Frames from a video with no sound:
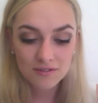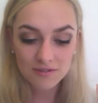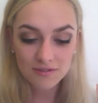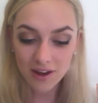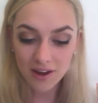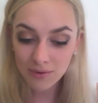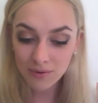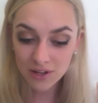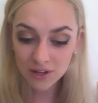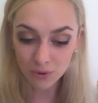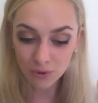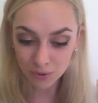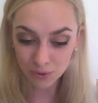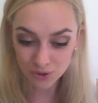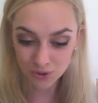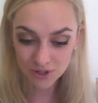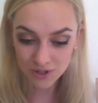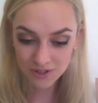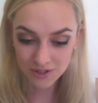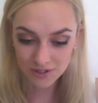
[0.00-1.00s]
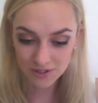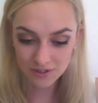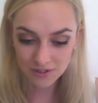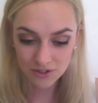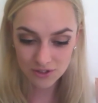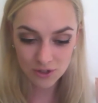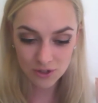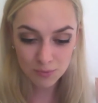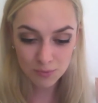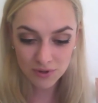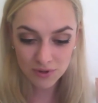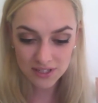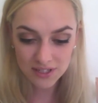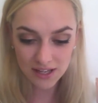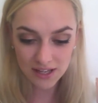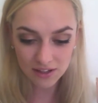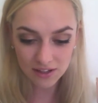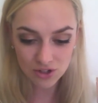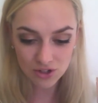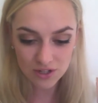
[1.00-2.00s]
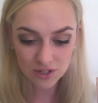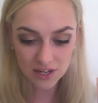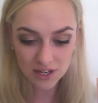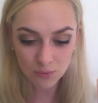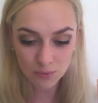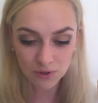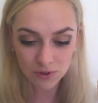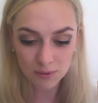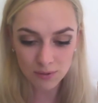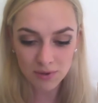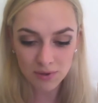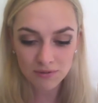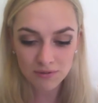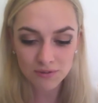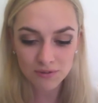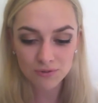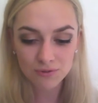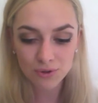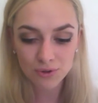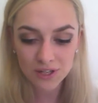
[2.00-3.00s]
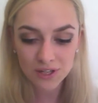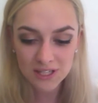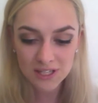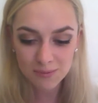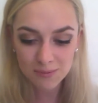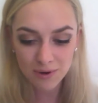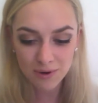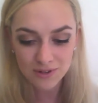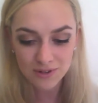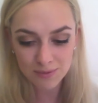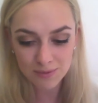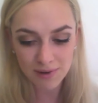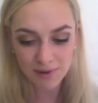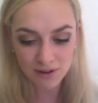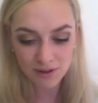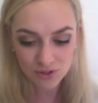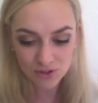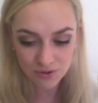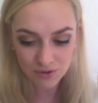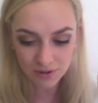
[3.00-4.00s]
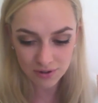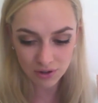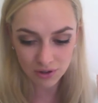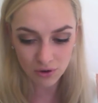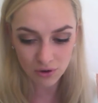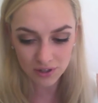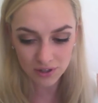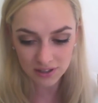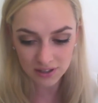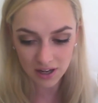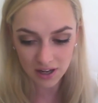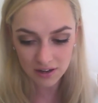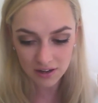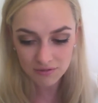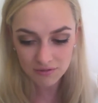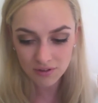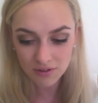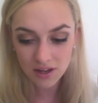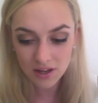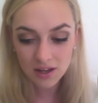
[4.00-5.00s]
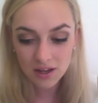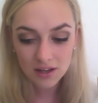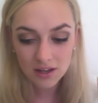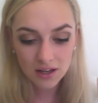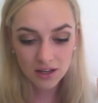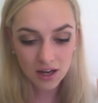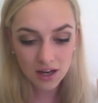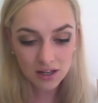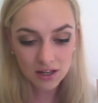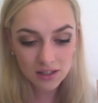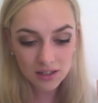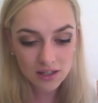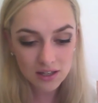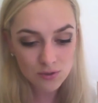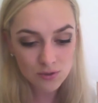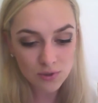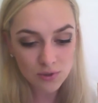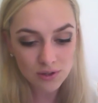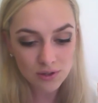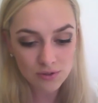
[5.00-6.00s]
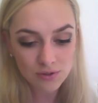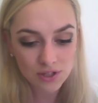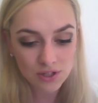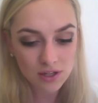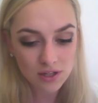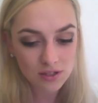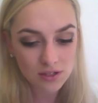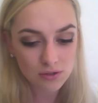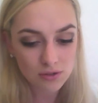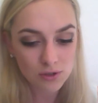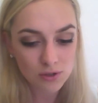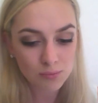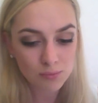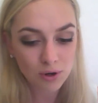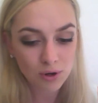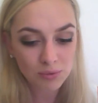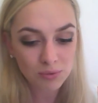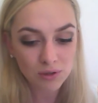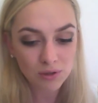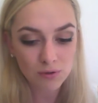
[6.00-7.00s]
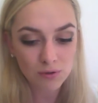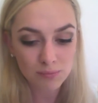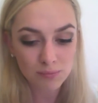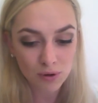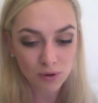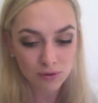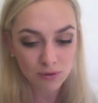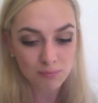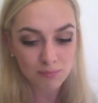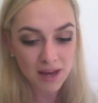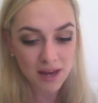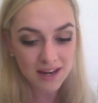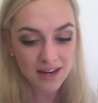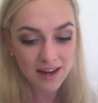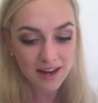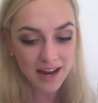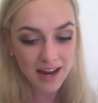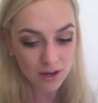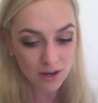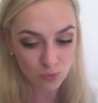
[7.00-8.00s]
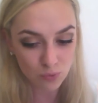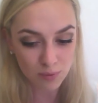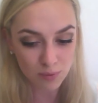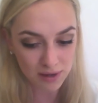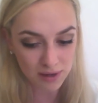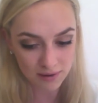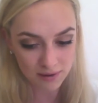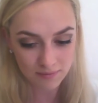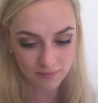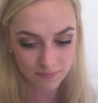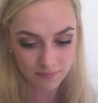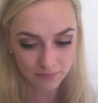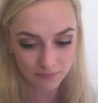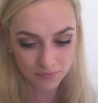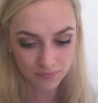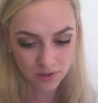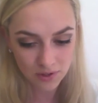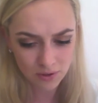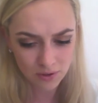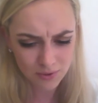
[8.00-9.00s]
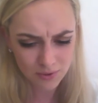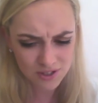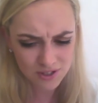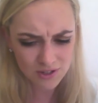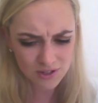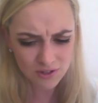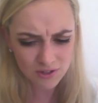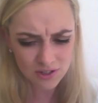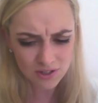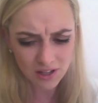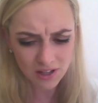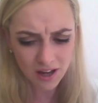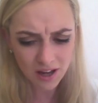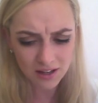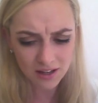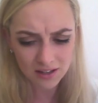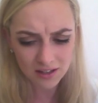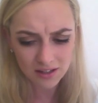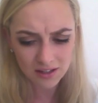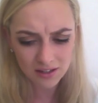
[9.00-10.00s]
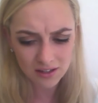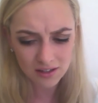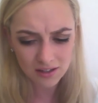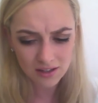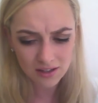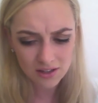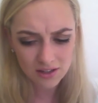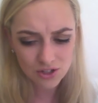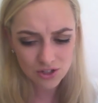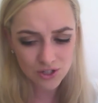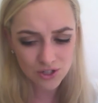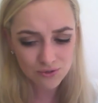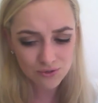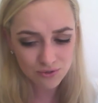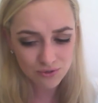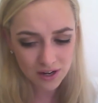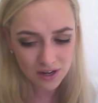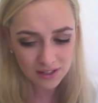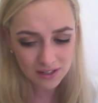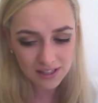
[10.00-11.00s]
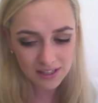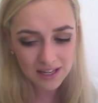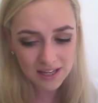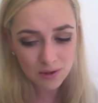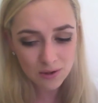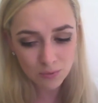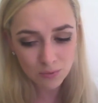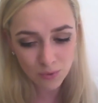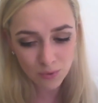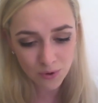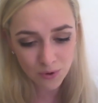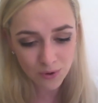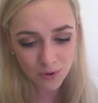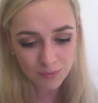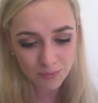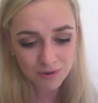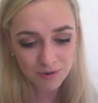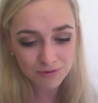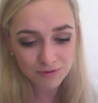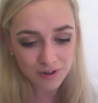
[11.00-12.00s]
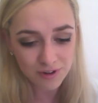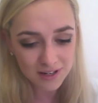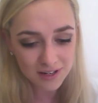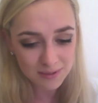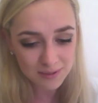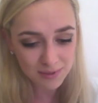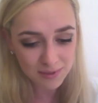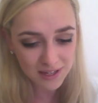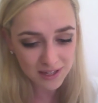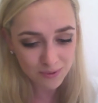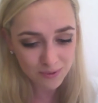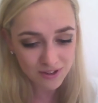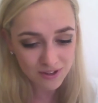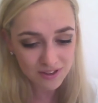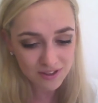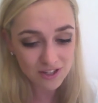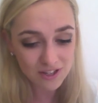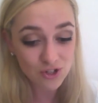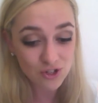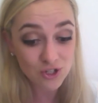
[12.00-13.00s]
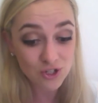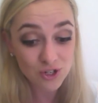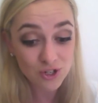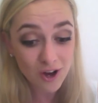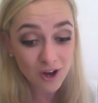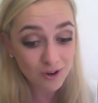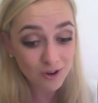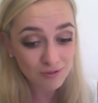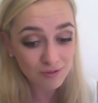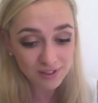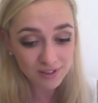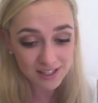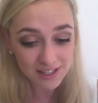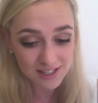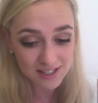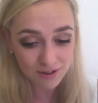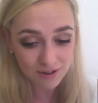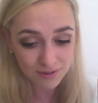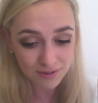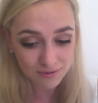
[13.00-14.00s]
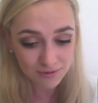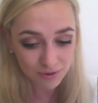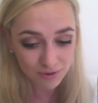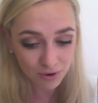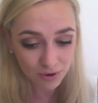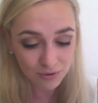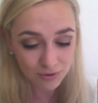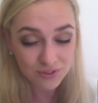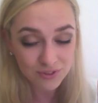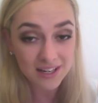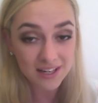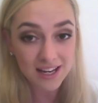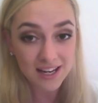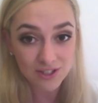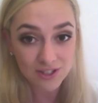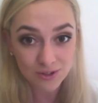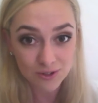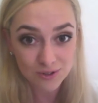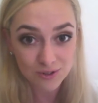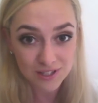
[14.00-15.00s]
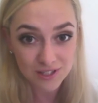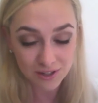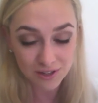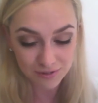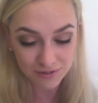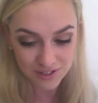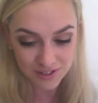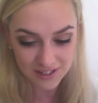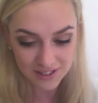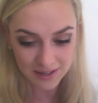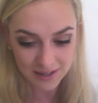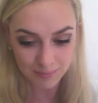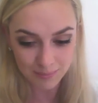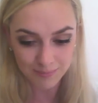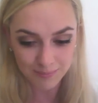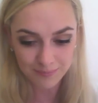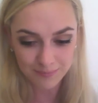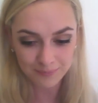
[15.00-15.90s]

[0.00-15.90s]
Very gorgeous, super intelligent, and with a bit of a free spirit to bounce her along in life, Kylie is one of those girls who is popular with both men and women. What's not to like? She's friendly, warm, fun to be with, she's not overly self-involved, and has good self-esteem.